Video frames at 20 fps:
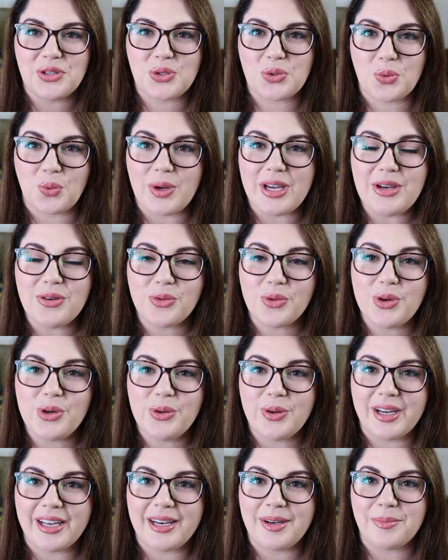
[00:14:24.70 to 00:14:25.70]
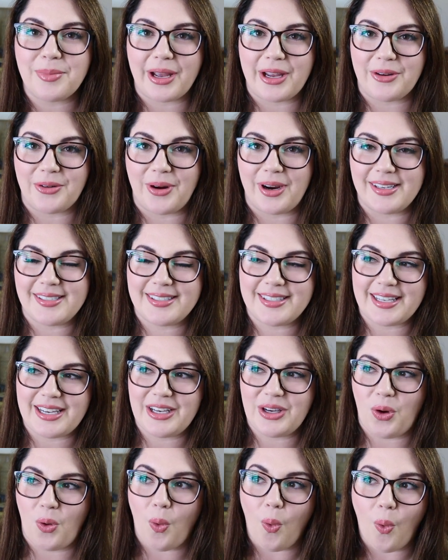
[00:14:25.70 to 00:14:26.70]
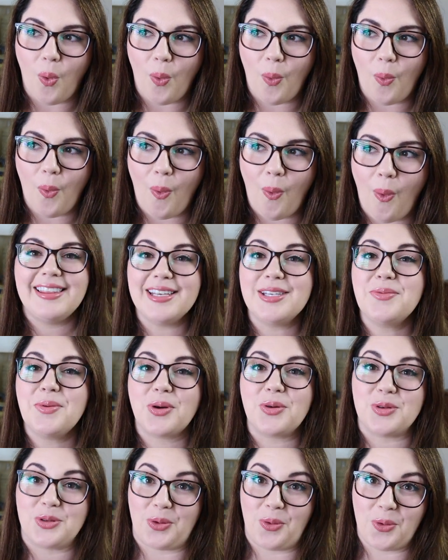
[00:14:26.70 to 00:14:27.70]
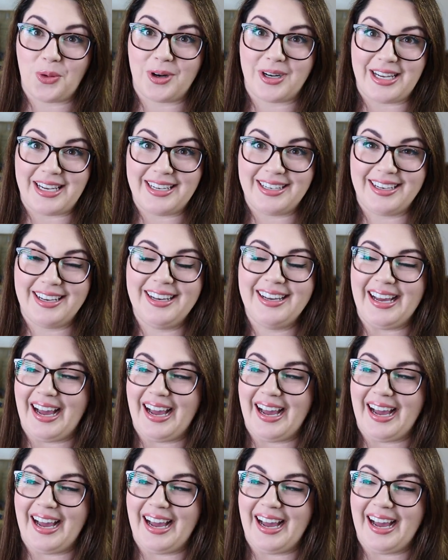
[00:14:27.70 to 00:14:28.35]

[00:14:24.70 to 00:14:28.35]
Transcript: Sweet Ruin by Cressley Cole. This book was horny.